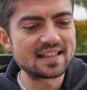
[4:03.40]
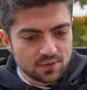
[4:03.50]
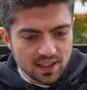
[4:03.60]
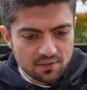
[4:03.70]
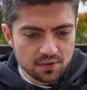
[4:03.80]

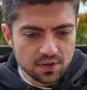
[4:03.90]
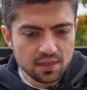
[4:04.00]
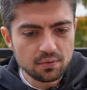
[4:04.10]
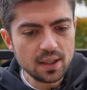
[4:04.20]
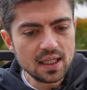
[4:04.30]

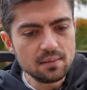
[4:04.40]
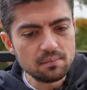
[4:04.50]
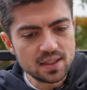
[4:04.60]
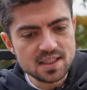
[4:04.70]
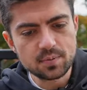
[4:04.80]
5:33
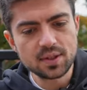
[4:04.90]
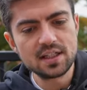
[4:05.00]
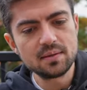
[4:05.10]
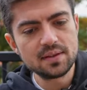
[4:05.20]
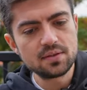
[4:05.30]
minutes per
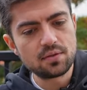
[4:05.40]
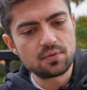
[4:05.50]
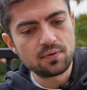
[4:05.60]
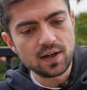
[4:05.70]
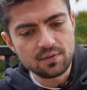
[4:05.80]
kilometer,
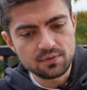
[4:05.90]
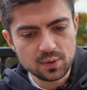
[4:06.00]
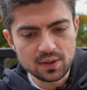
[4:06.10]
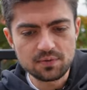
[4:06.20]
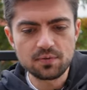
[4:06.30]

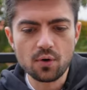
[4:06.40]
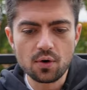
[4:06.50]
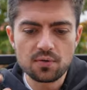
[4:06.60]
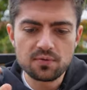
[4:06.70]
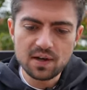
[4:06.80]
5:24,